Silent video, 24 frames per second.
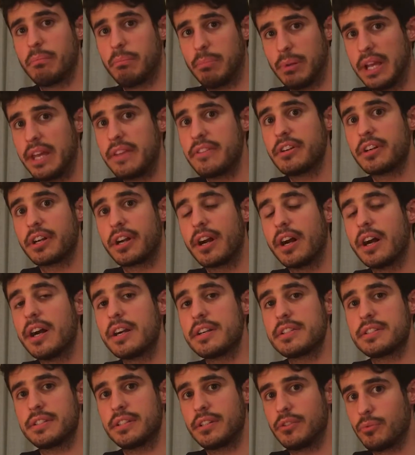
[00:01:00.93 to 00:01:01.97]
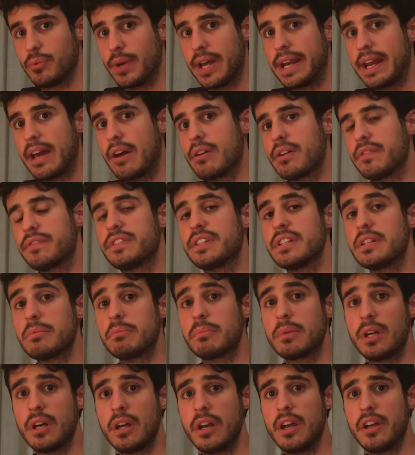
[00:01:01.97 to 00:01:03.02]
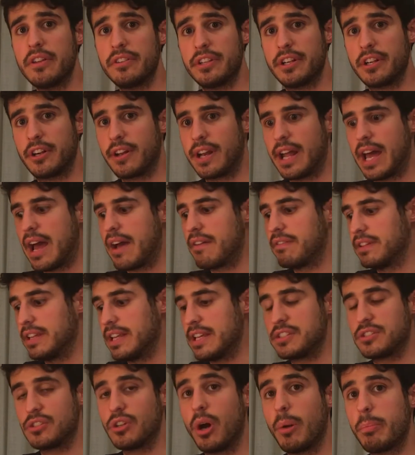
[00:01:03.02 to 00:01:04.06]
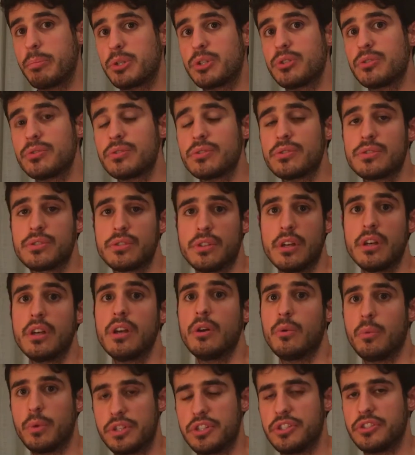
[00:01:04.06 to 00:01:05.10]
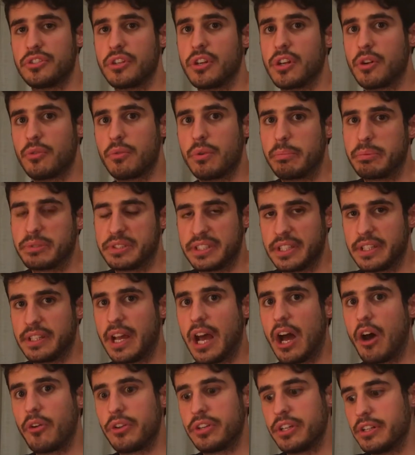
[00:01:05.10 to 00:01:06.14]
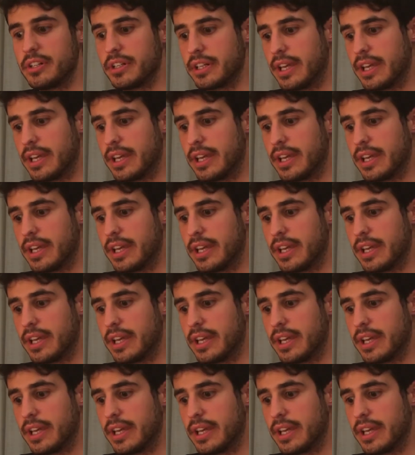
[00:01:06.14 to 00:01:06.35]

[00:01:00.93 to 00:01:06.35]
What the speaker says: play their cards and run out of them, they're gonna have less options, which is gonna represent how they're